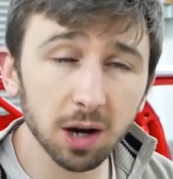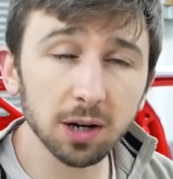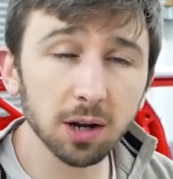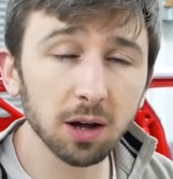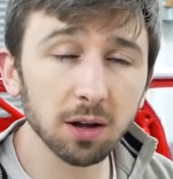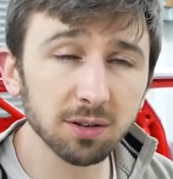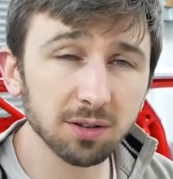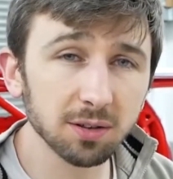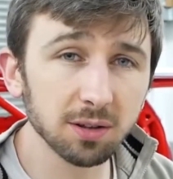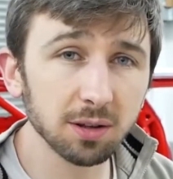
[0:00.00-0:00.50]
and
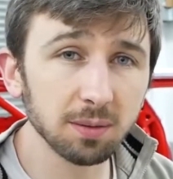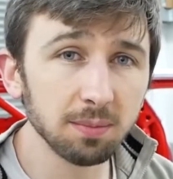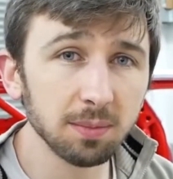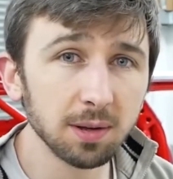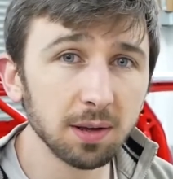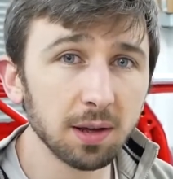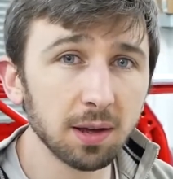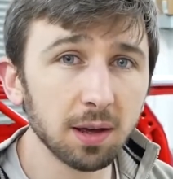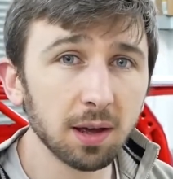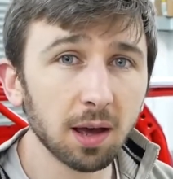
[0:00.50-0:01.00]
answer them.
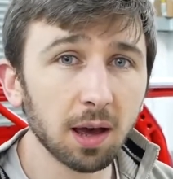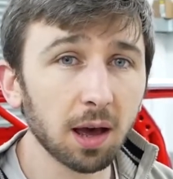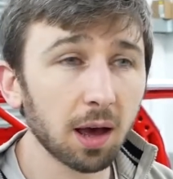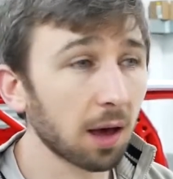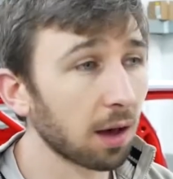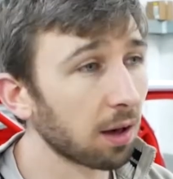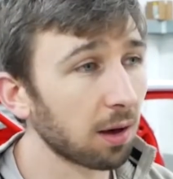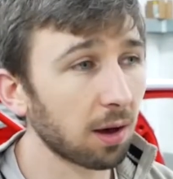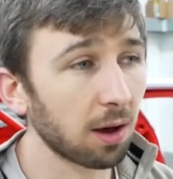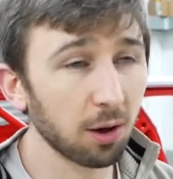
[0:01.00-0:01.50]

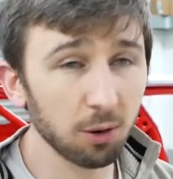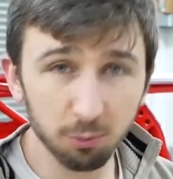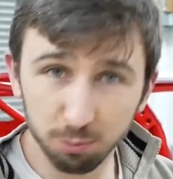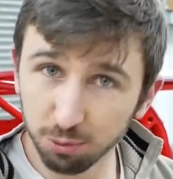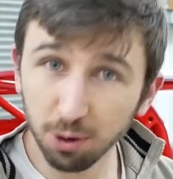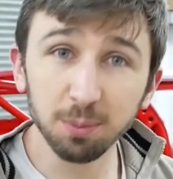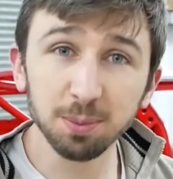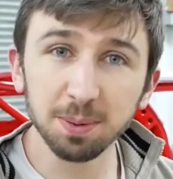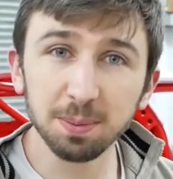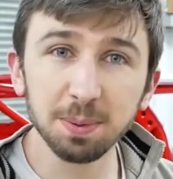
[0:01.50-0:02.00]
I will
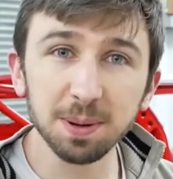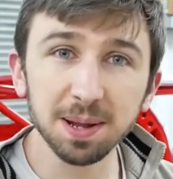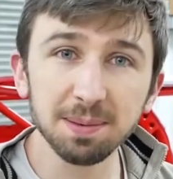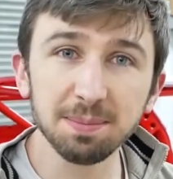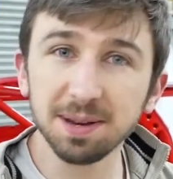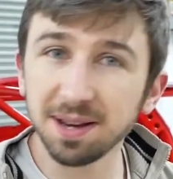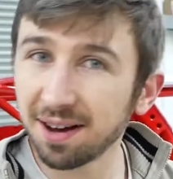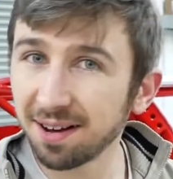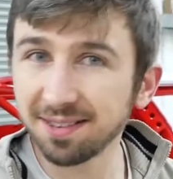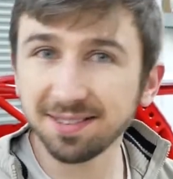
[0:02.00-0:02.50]
probably
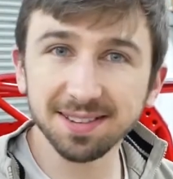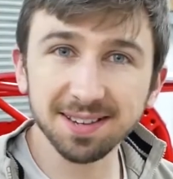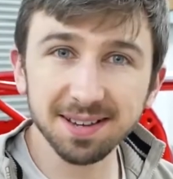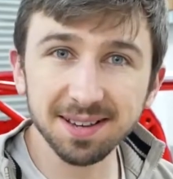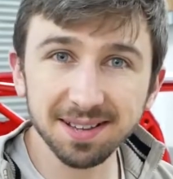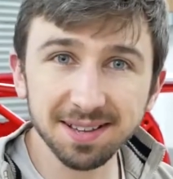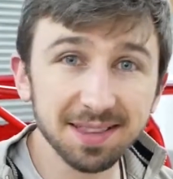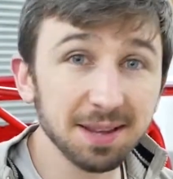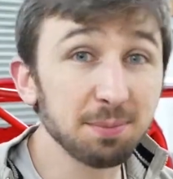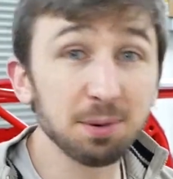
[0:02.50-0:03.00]
be
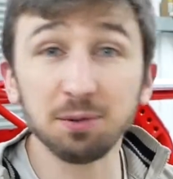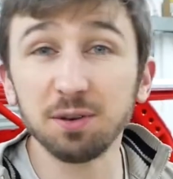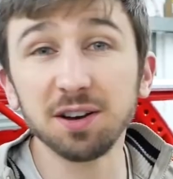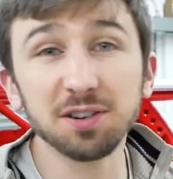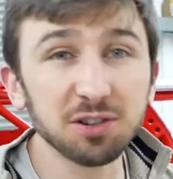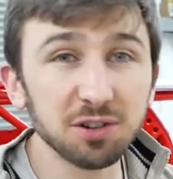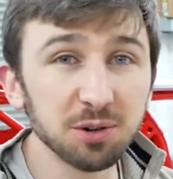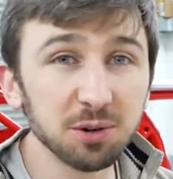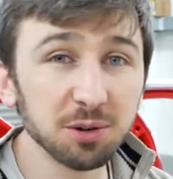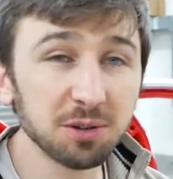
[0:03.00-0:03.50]
asking the
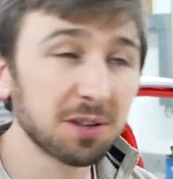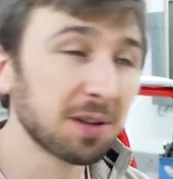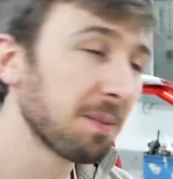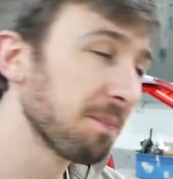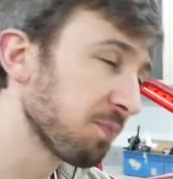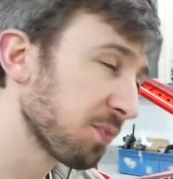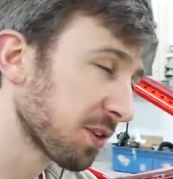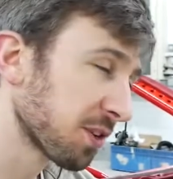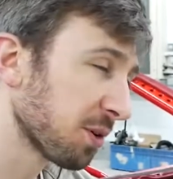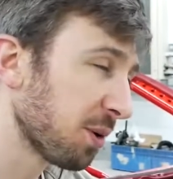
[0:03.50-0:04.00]
professionals
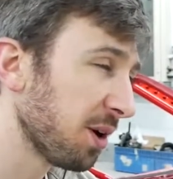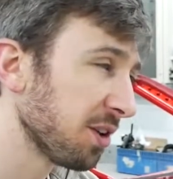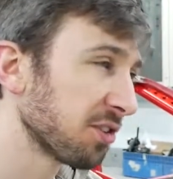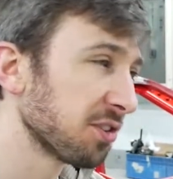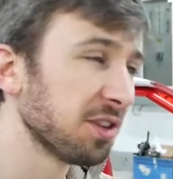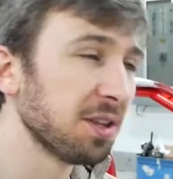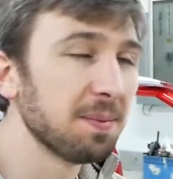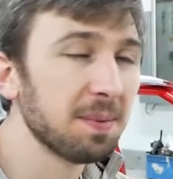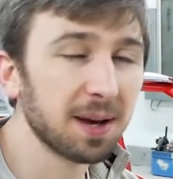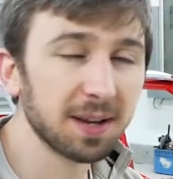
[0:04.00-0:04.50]
to
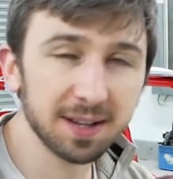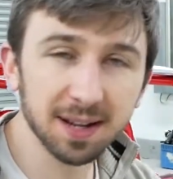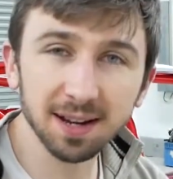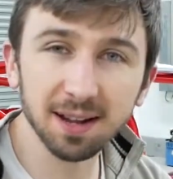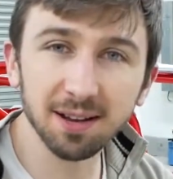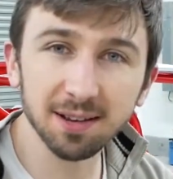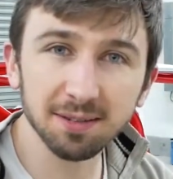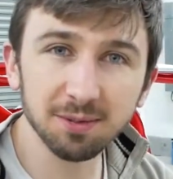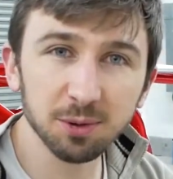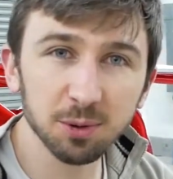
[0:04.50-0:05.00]
answer them, and then
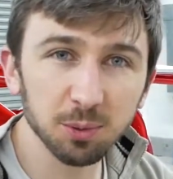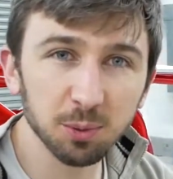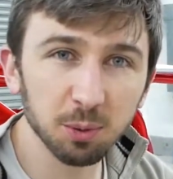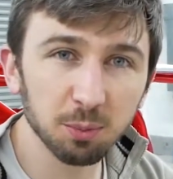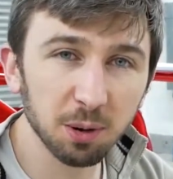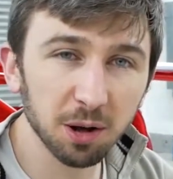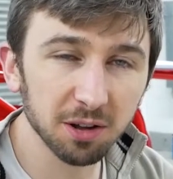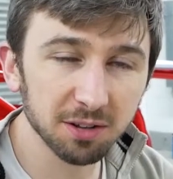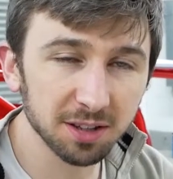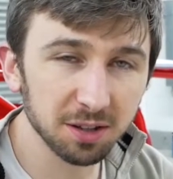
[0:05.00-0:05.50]
I will
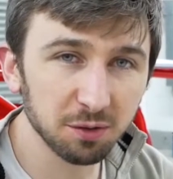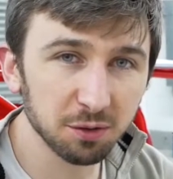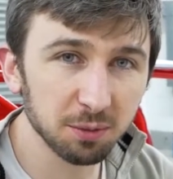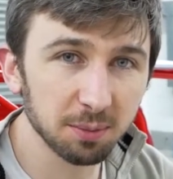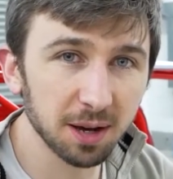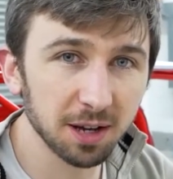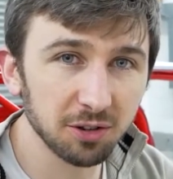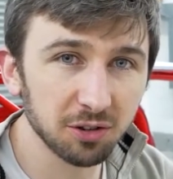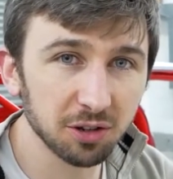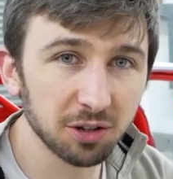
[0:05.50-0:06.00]
pass the
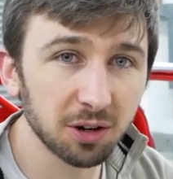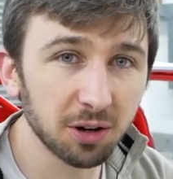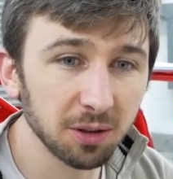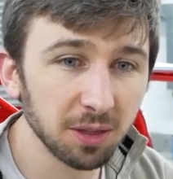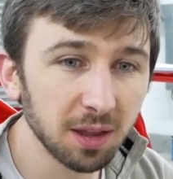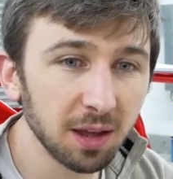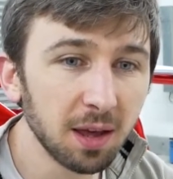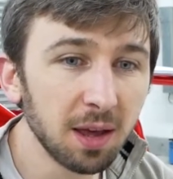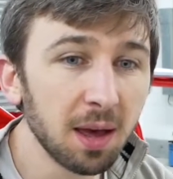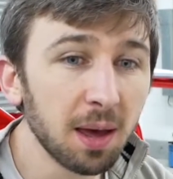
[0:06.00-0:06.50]
information
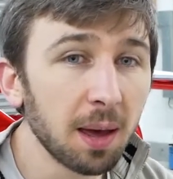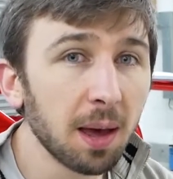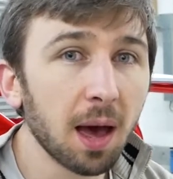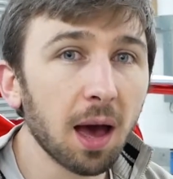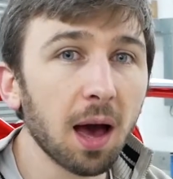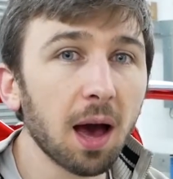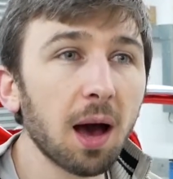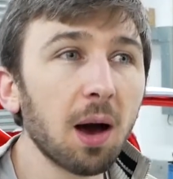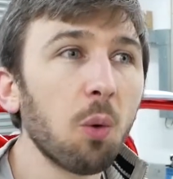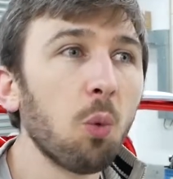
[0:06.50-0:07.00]
on.
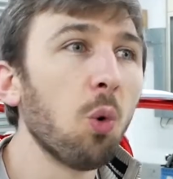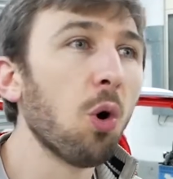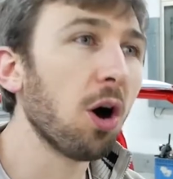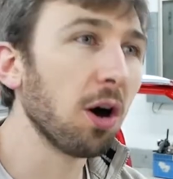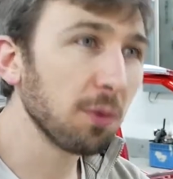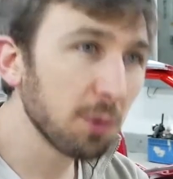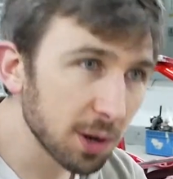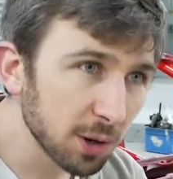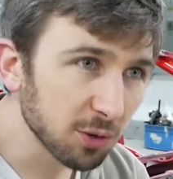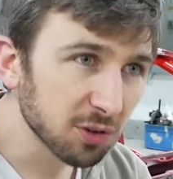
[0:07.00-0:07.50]

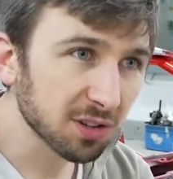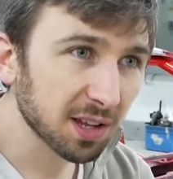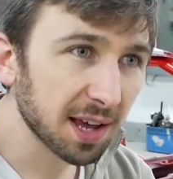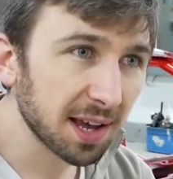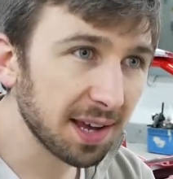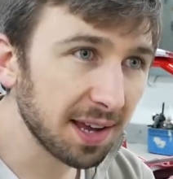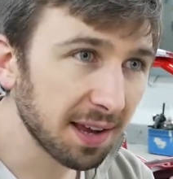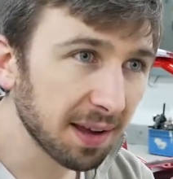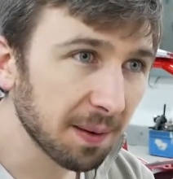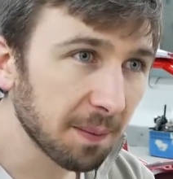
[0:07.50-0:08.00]
What I will
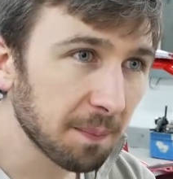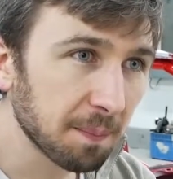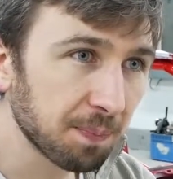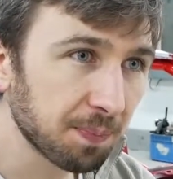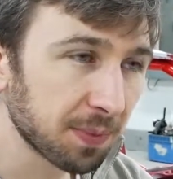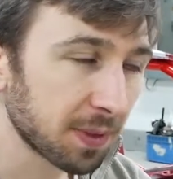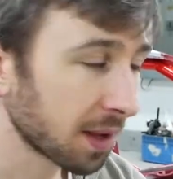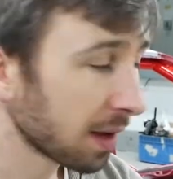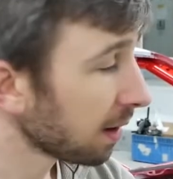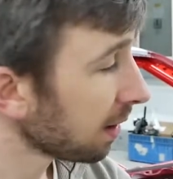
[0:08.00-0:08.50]
say
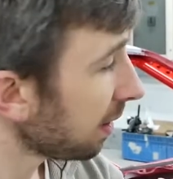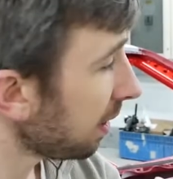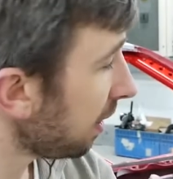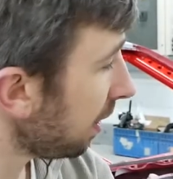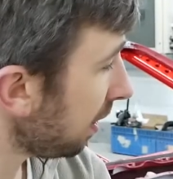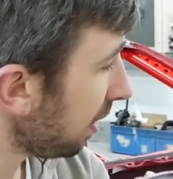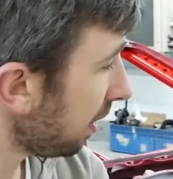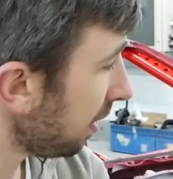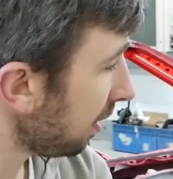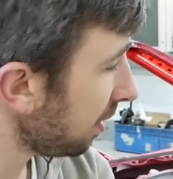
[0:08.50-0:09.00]

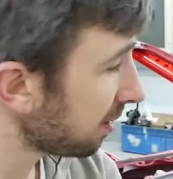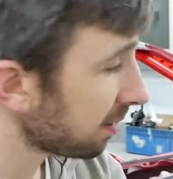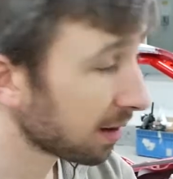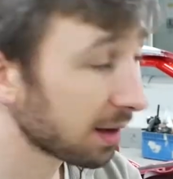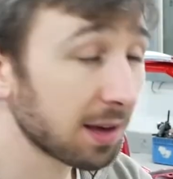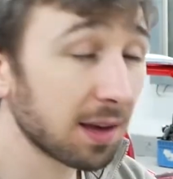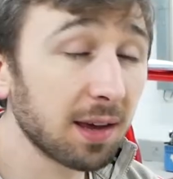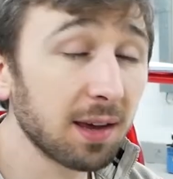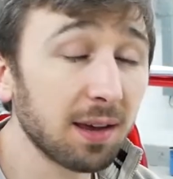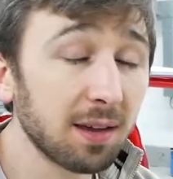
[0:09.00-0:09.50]
is
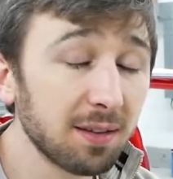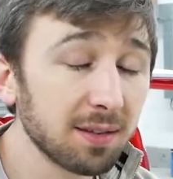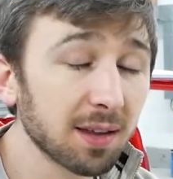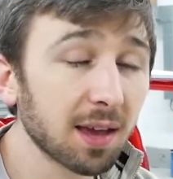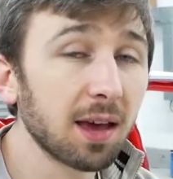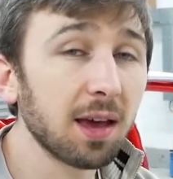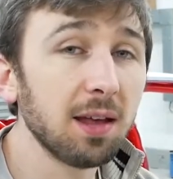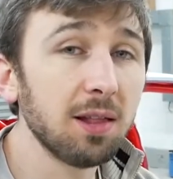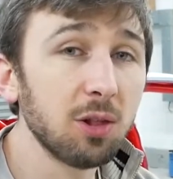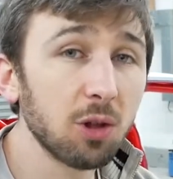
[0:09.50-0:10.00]
it is
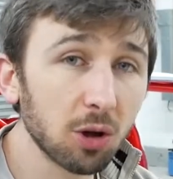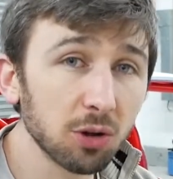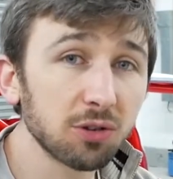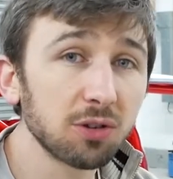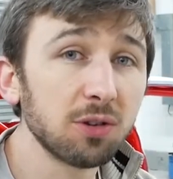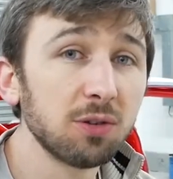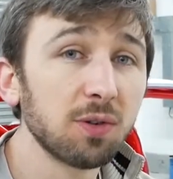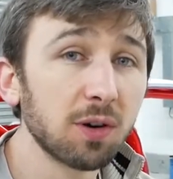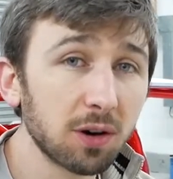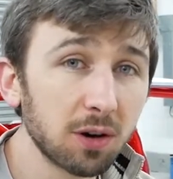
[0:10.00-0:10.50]
a lot
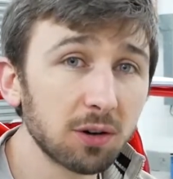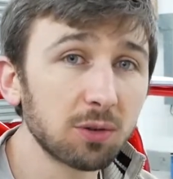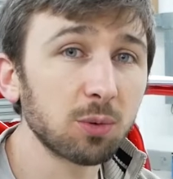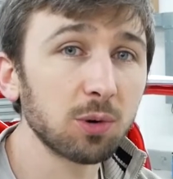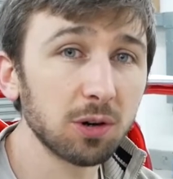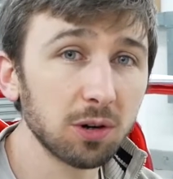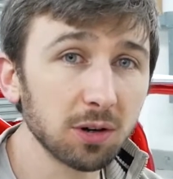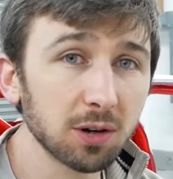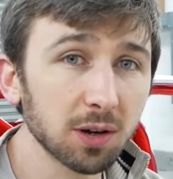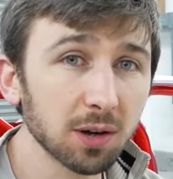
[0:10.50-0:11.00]
of hard
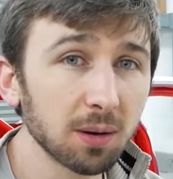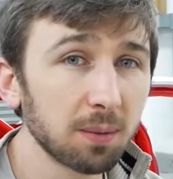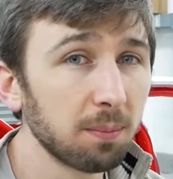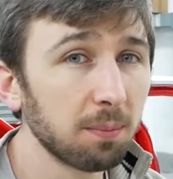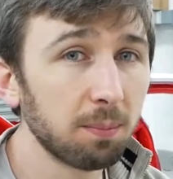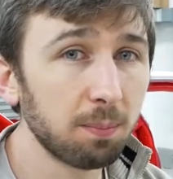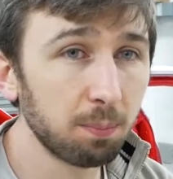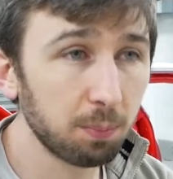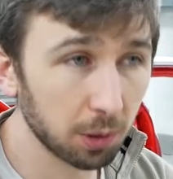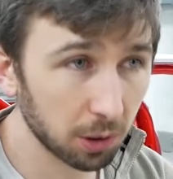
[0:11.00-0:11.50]
work,
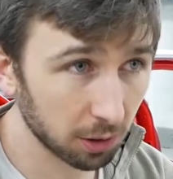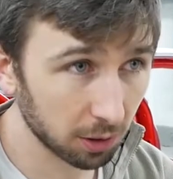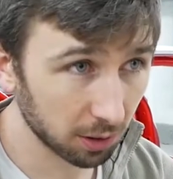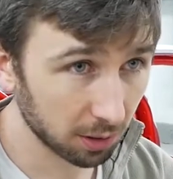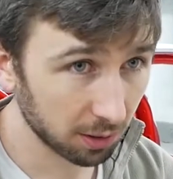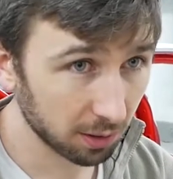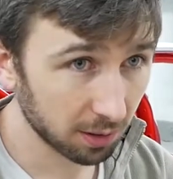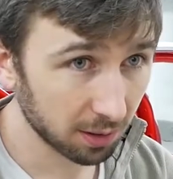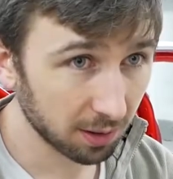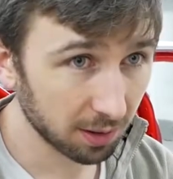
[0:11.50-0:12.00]

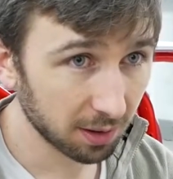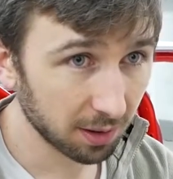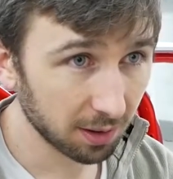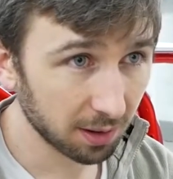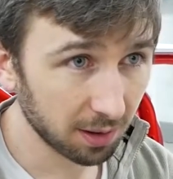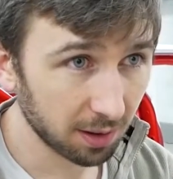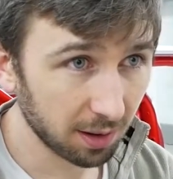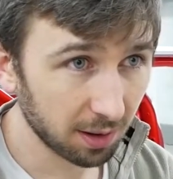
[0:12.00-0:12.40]
but,